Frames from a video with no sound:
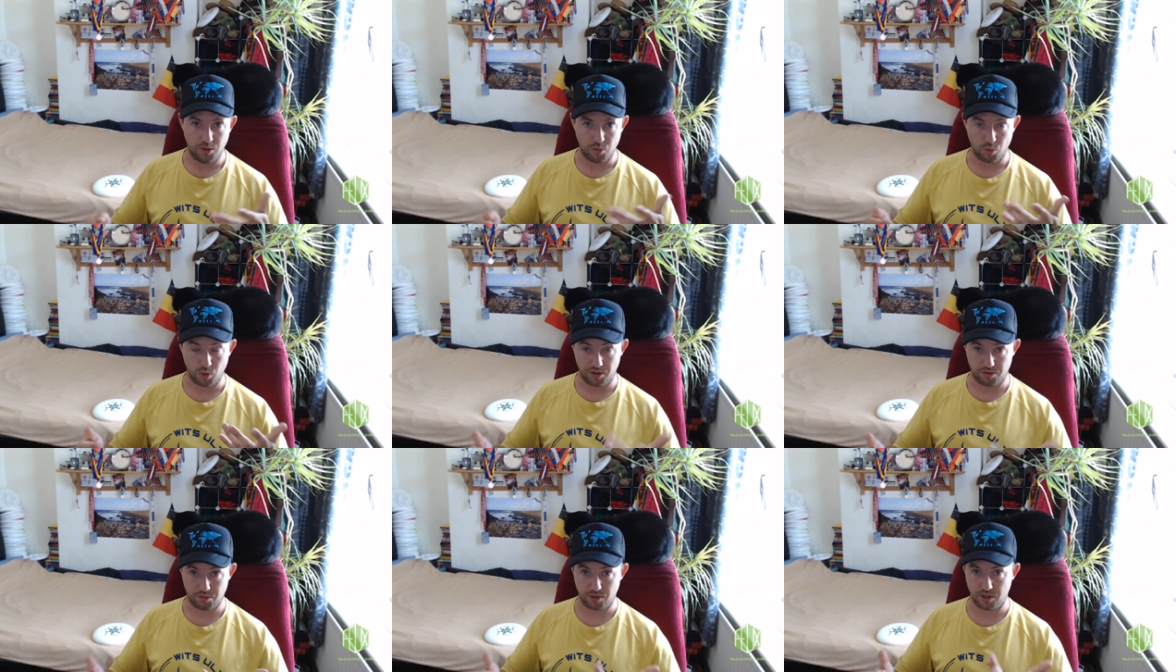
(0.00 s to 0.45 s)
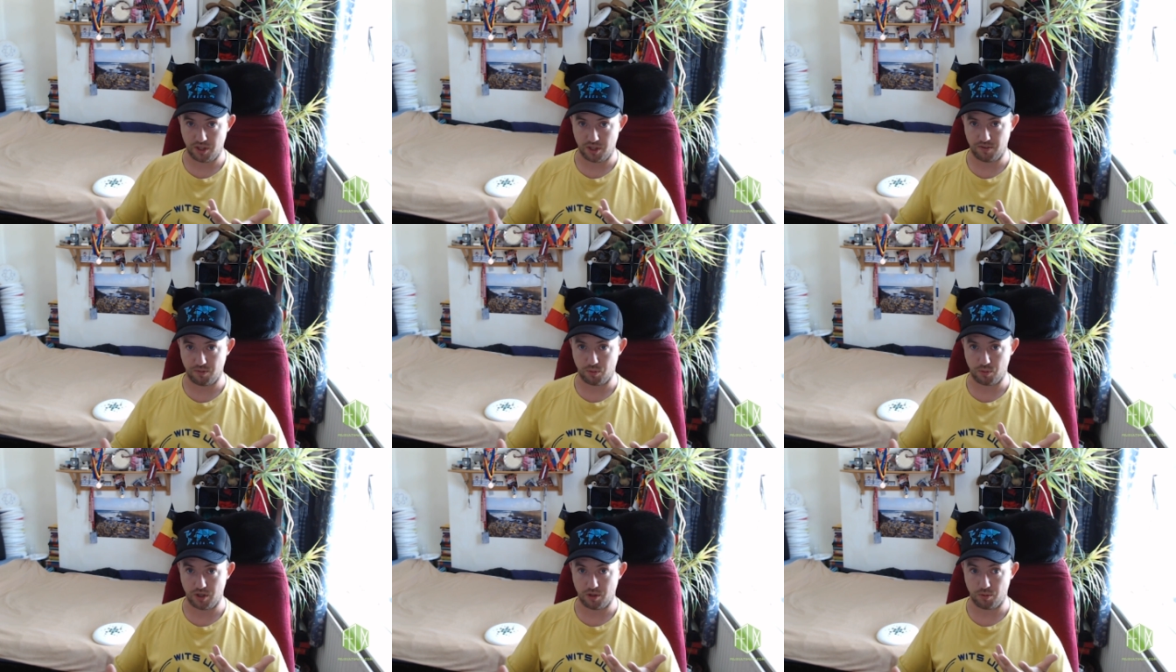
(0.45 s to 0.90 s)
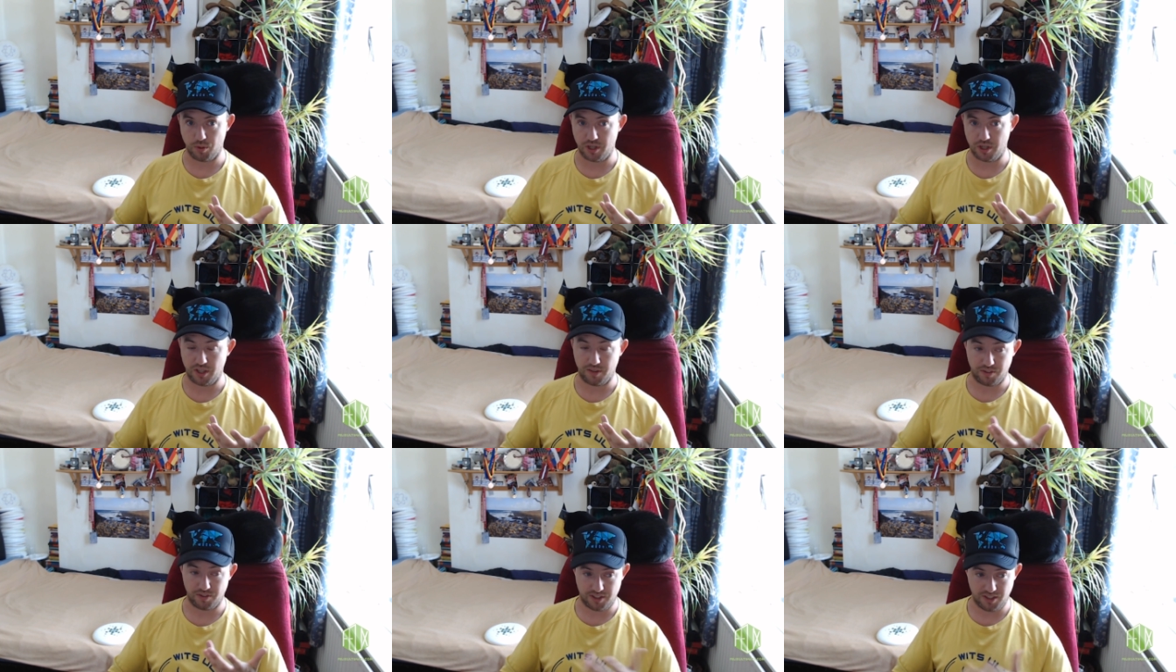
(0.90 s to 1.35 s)
Whereas when
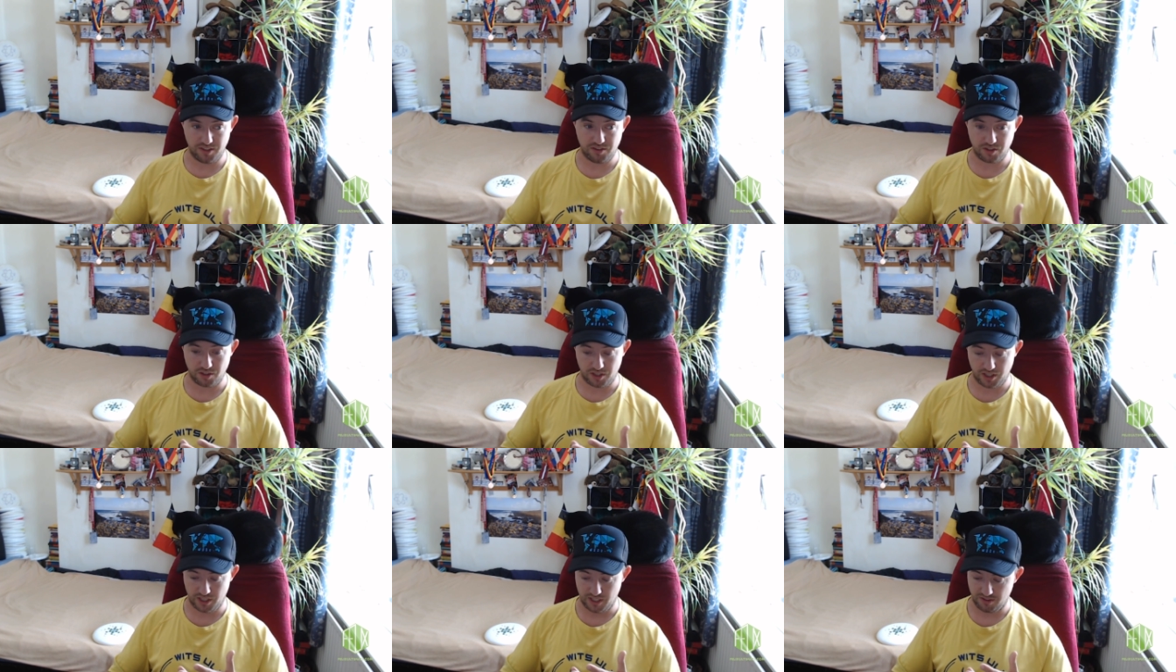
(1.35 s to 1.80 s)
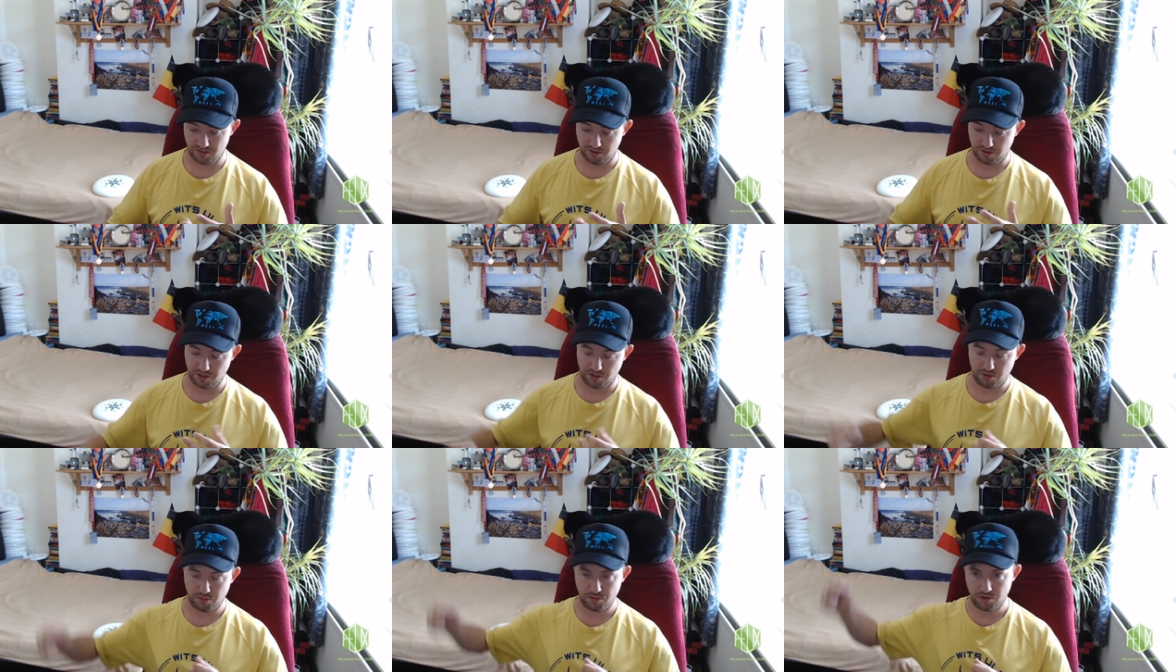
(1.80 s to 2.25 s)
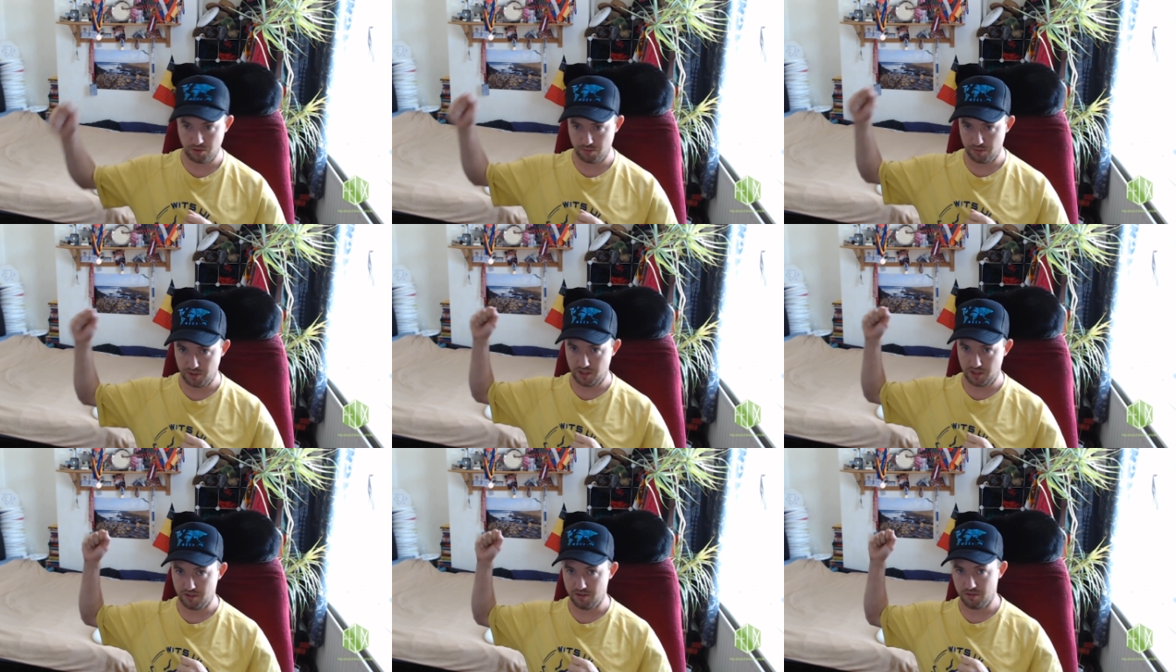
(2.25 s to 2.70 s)
you have the disc in your hands, you don't want to
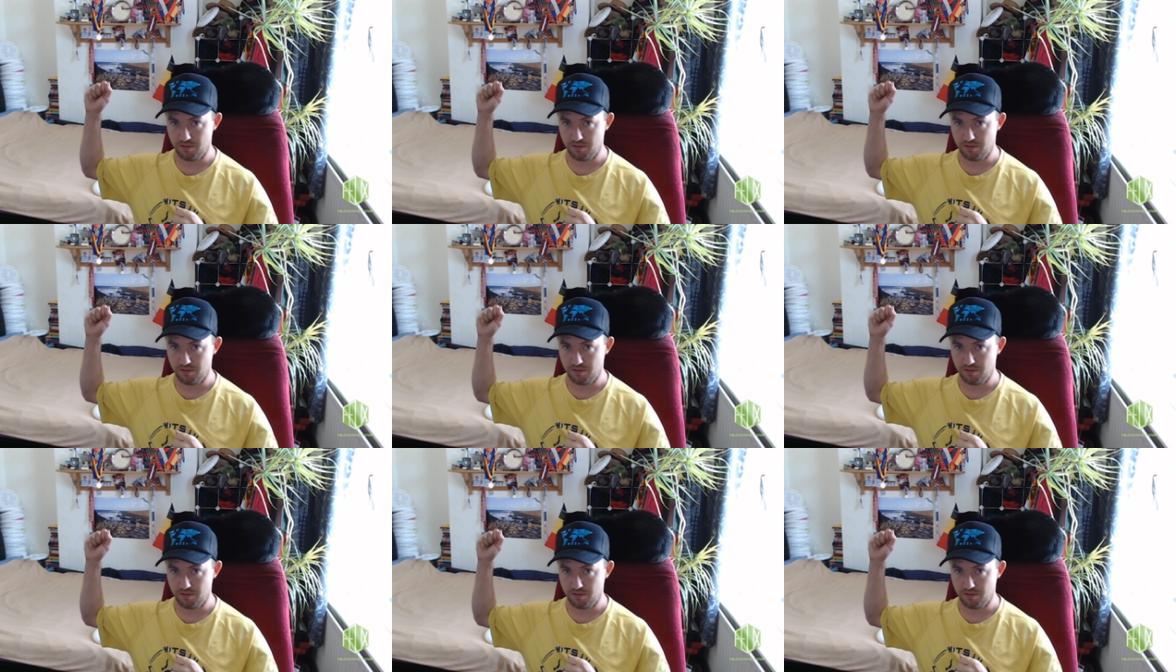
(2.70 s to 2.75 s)
be